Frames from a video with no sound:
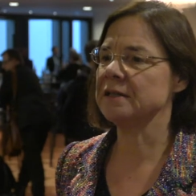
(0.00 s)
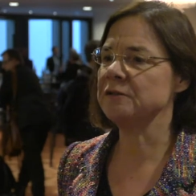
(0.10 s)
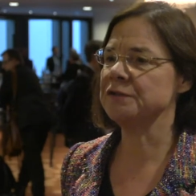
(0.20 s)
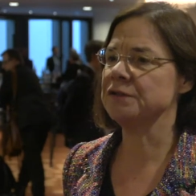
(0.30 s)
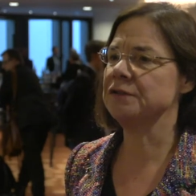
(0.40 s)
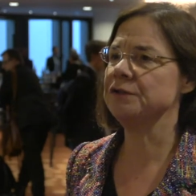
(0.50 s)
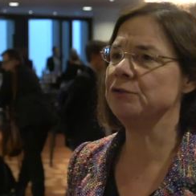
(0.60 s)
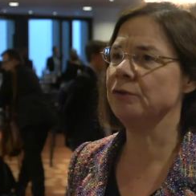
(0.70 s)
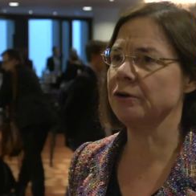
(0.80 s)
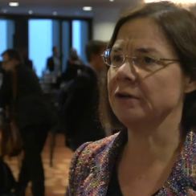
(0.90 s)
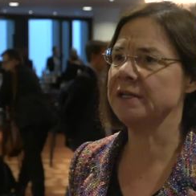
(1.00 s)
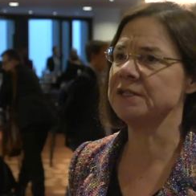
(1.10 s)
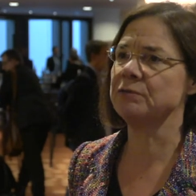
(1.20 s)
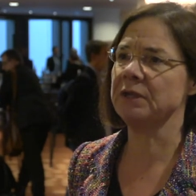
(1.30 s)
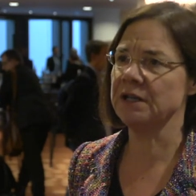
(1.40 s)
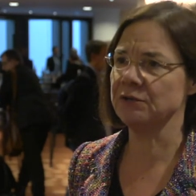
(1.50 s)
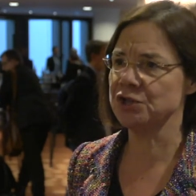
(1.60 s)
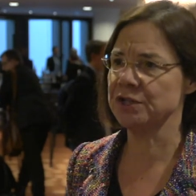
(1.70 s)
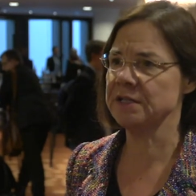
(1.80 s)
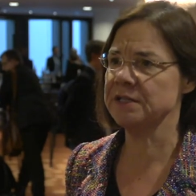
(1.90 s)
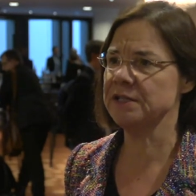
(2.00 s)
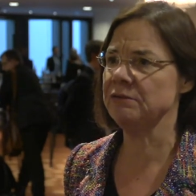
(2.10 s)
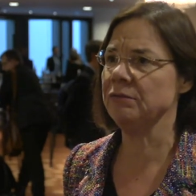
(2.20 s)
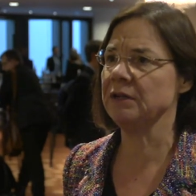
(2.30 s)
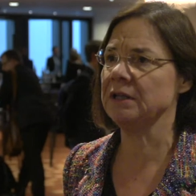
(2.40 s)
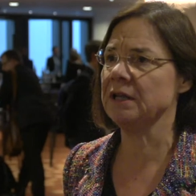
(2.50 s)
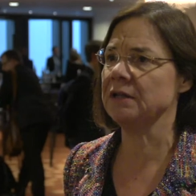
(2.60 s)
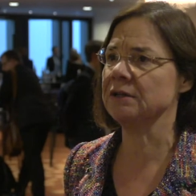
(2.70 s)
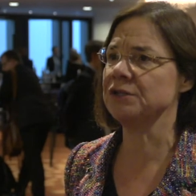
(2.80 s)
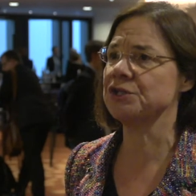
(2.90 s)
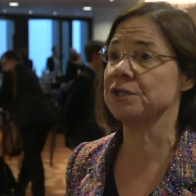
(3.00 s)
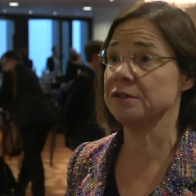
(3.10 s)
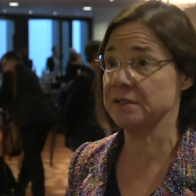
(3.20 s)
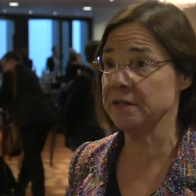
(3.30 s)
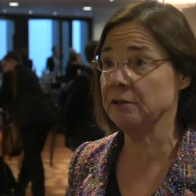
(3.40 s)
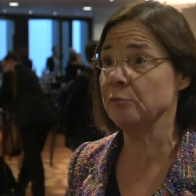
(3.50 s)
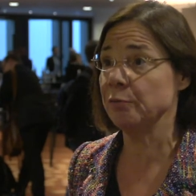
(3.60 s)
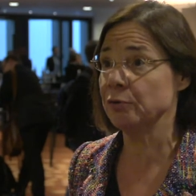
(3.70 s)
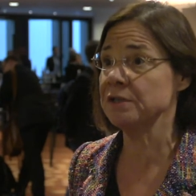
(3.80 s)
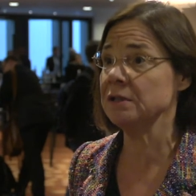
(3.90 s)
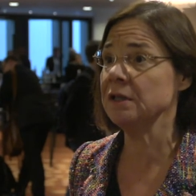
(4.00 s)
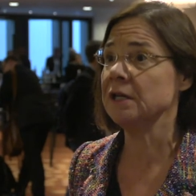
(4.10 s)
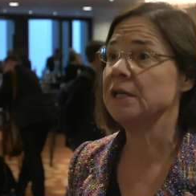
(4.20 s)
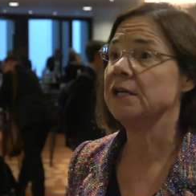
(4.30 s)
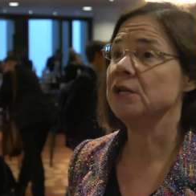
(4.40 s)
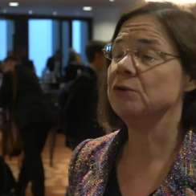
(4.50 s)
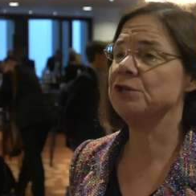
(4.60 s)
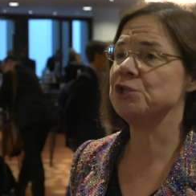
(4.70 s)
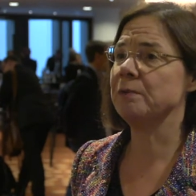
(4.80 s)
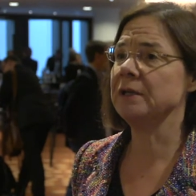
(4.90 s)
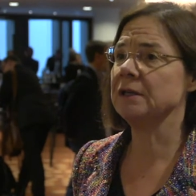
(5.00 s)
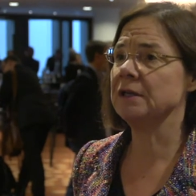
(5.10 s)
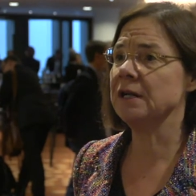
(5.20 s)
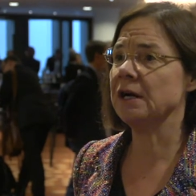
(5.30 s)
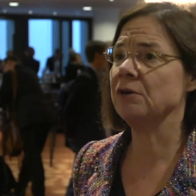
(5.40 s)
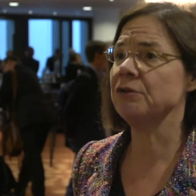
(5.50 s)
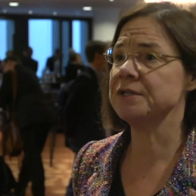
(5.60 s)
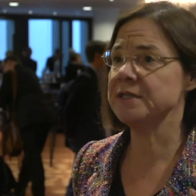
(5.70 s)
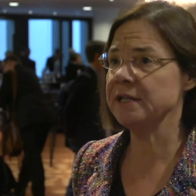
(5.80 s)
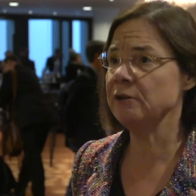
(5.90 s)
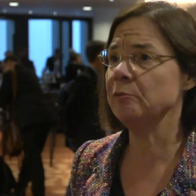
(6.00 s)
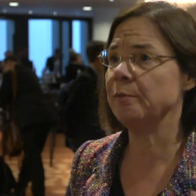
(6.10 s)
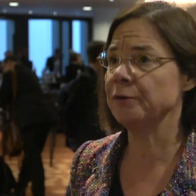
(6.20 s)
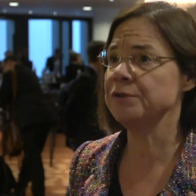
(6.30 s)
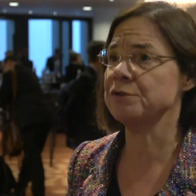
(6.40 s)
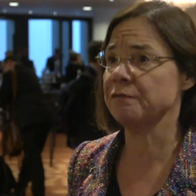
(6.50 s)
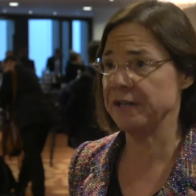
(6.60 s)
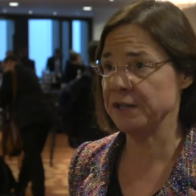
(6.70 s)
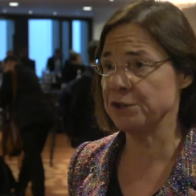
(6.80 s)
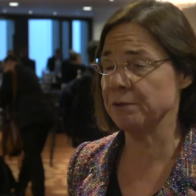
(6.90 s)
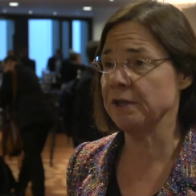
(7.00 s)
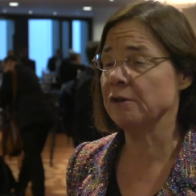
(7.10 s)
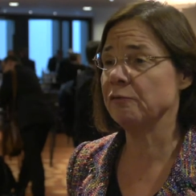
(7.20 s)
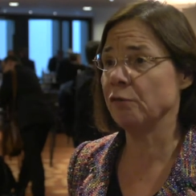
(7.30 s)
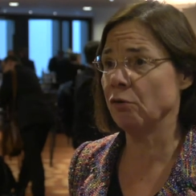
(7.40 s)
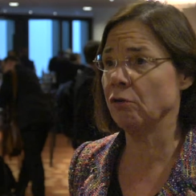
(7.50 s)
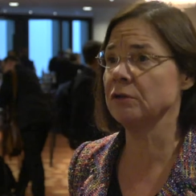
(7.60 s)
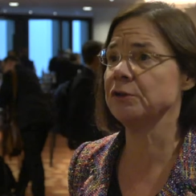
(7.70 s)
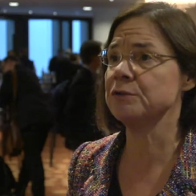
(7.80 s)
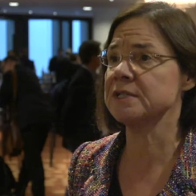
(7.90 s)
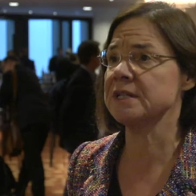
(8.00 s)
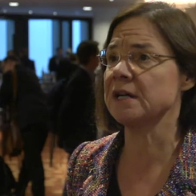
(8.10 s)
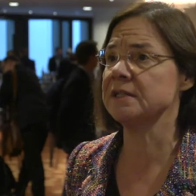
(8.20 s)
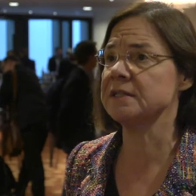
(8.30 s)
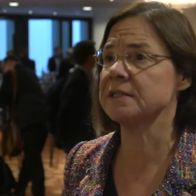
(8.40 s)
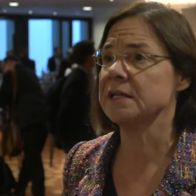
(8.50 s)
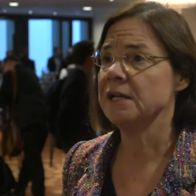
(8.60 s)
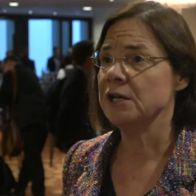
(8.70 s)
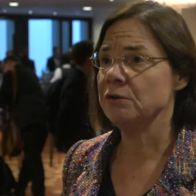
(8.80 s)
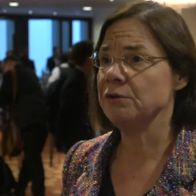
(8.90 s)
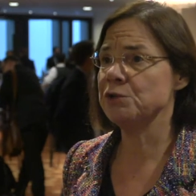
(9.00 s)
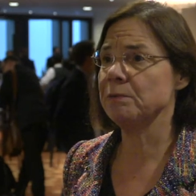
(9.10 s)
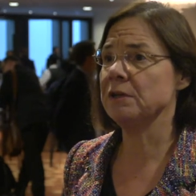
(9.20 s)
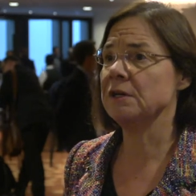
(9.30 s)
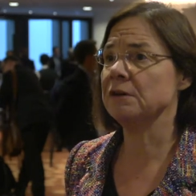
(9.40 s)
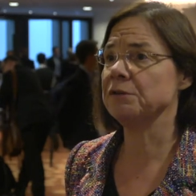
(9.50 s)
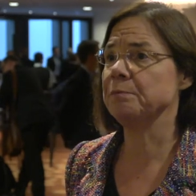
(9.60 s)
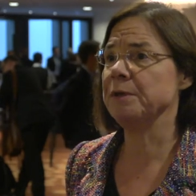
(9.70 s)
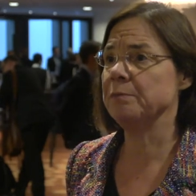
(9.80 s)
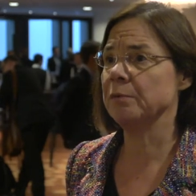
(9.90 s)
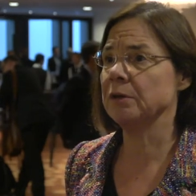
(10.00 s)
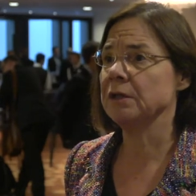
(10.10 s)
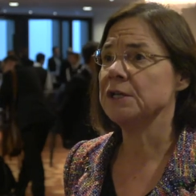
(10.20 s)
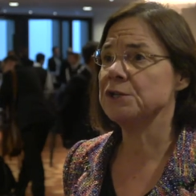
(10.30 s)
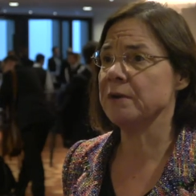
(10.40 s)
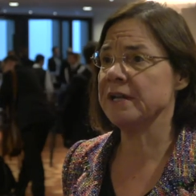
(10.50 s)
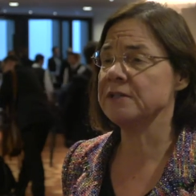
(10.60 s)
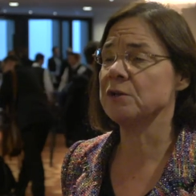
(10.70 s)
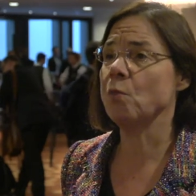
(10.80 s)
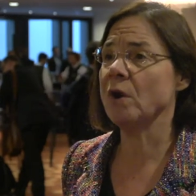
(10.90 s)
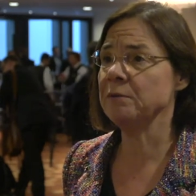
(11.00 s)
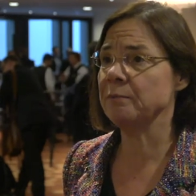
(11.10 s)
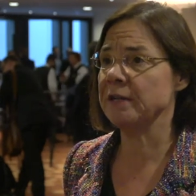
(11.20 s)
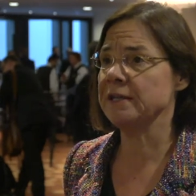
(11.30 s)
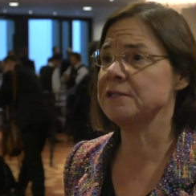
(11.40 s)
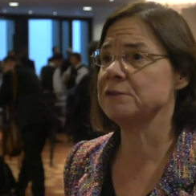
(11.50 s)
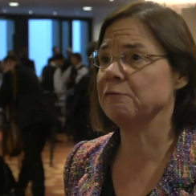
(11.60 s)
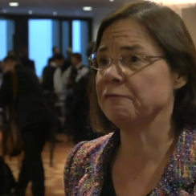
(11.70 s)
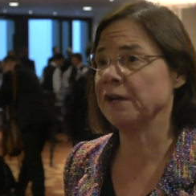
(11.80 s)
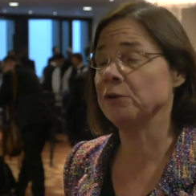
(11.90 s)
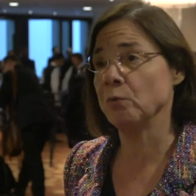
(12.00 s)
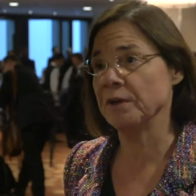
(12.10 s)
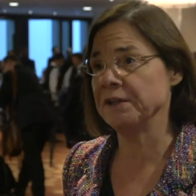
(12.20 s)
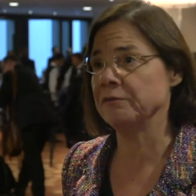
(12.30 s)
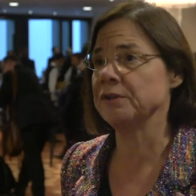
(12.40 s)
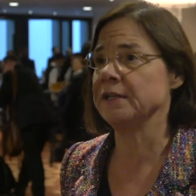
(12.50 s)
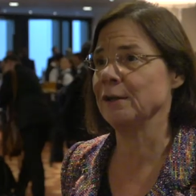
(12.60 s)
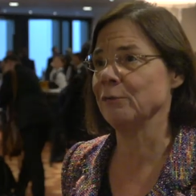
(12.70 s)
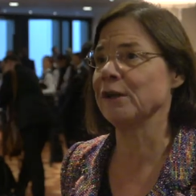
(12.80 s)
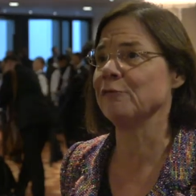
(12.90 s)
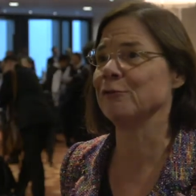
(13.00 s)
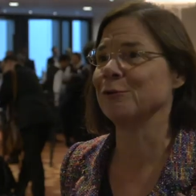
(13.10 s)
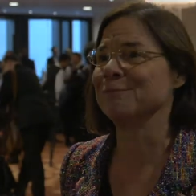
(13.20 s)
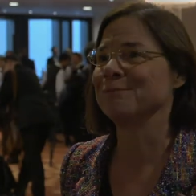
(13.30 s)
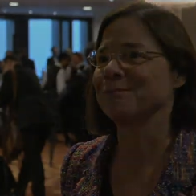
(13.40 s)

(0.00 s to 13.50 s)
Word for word: after the new E U R-Lex we'll launch next year, we will launch the single portal, which will allow a single point of entry for all those sites, which will allow the people to enter one place to find whatever they are looking for.